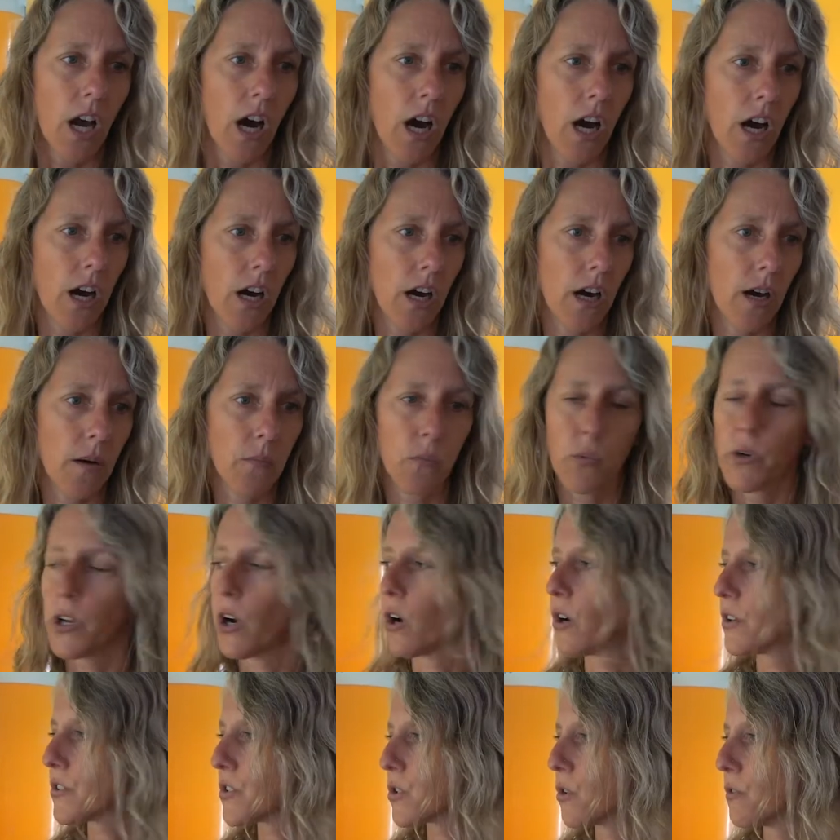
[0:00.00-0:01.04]
Um, we
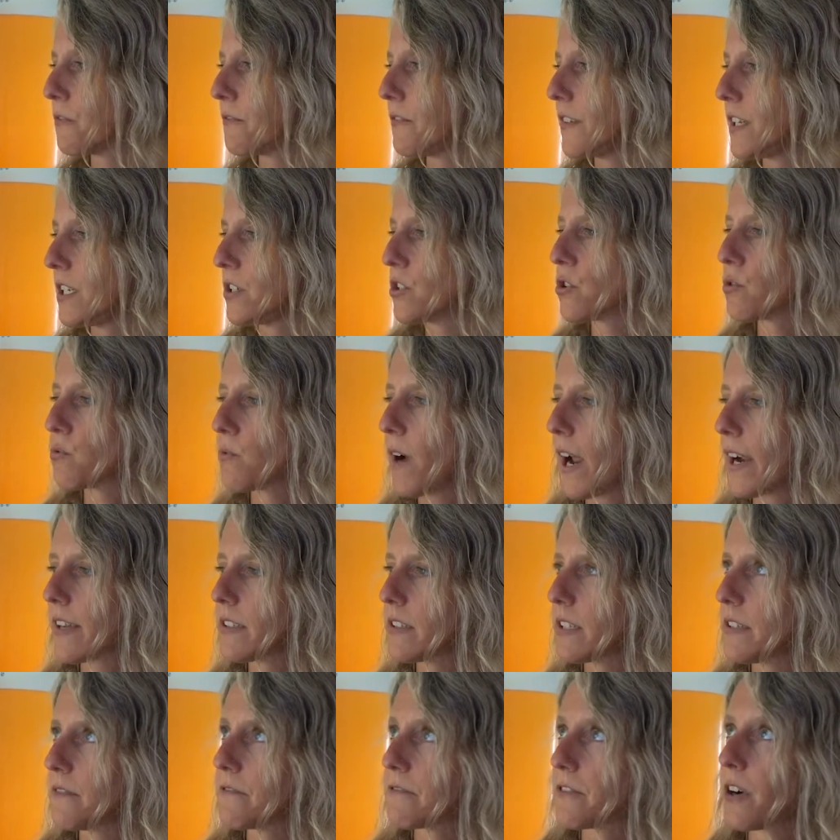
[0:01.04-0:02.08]
also feed
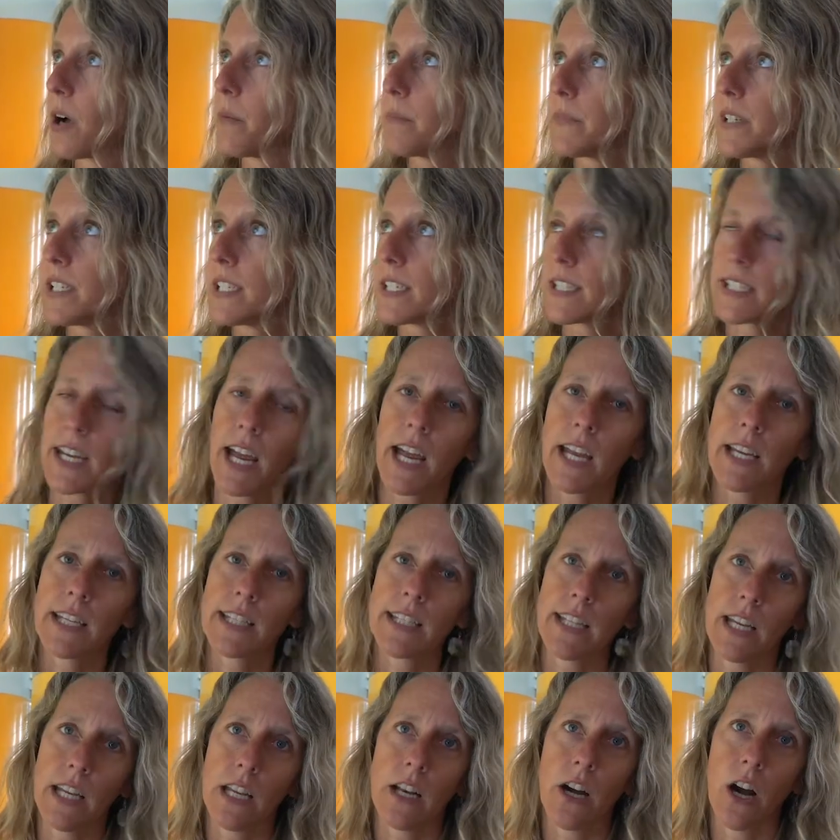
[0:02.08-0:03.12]
directly from these tanks
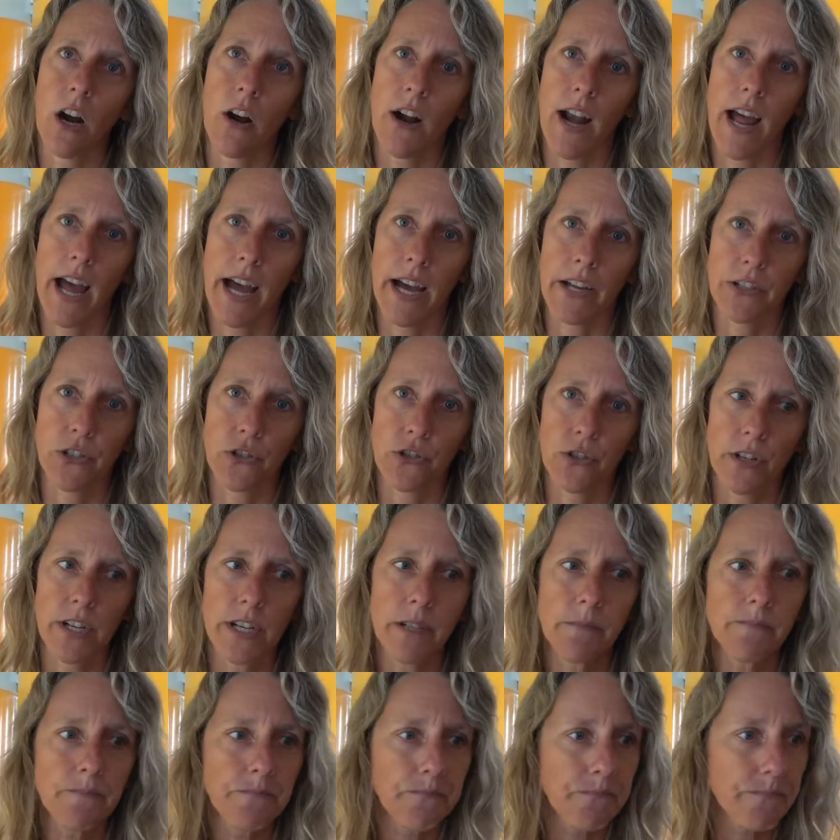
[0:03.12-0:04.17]
in our hatchery.
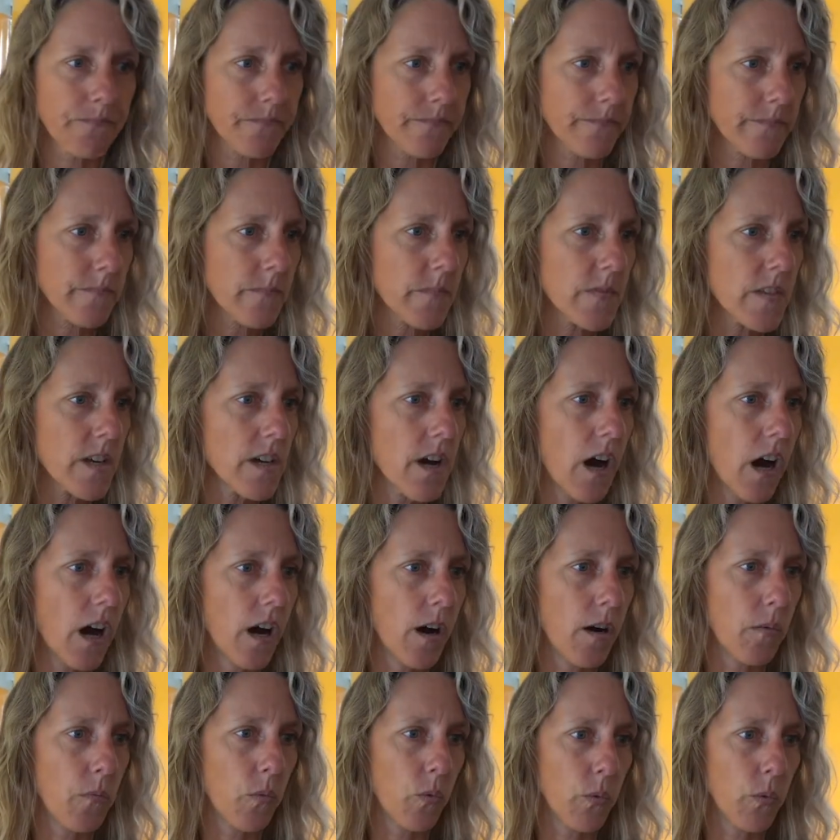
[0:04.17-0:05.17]
Um,